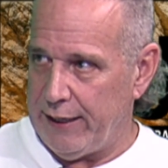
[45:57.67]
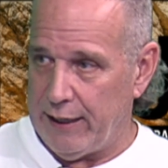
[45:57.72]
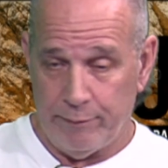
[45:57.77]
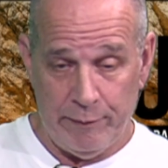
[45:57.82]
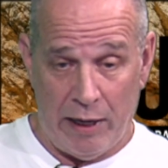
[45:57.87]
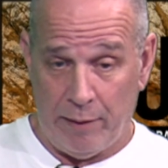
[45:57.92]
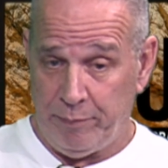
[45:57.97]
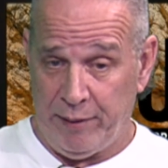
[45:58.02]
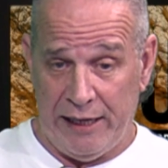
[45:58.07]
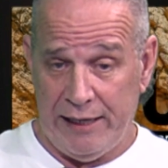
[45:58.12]
I'm
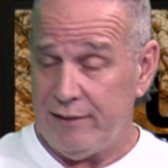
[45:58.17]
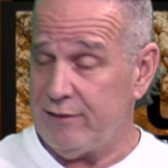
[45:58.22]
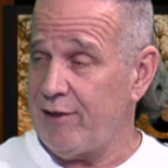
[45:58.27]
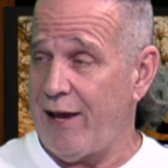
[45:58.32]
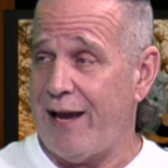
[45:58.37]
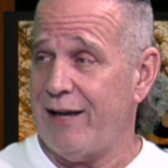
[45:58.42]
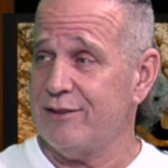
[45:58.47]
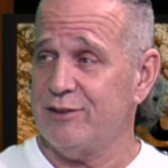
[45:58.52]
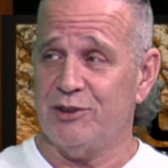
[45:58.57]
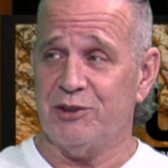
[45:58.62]
not paying
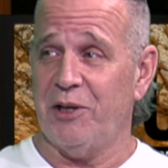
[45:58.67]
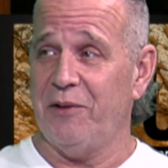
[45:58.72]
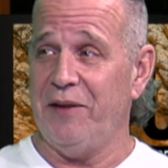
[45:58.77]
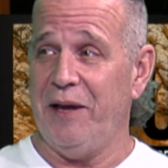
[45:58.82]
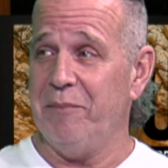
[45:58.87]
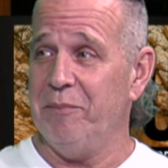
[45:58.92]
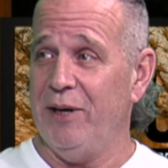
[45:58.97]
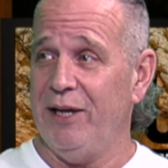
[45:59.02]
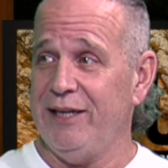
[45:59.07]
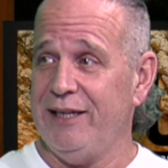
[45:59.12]
taxes on
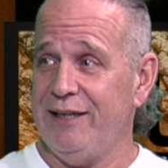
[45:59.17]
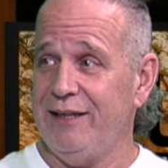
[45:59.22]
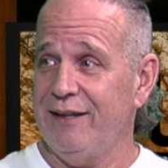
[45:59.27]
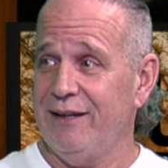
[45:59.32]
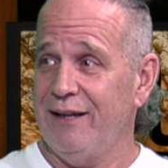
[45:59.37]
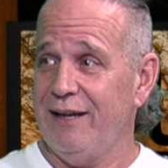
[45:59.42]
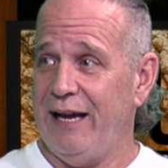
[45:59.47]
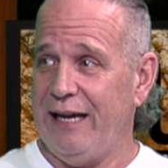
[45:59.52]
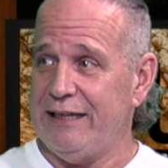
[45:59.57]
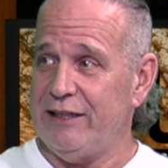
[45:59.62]
that money.
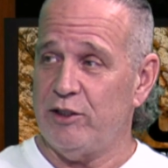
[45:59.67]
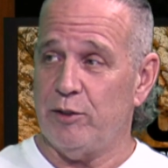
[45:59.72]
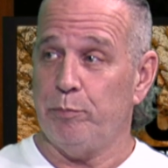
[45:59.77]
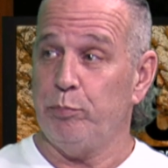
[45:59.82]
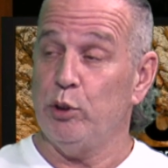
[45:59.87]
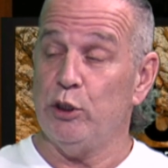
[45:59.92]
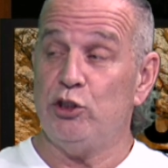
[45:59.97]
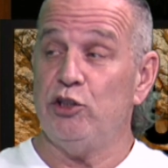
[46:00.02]
I get to push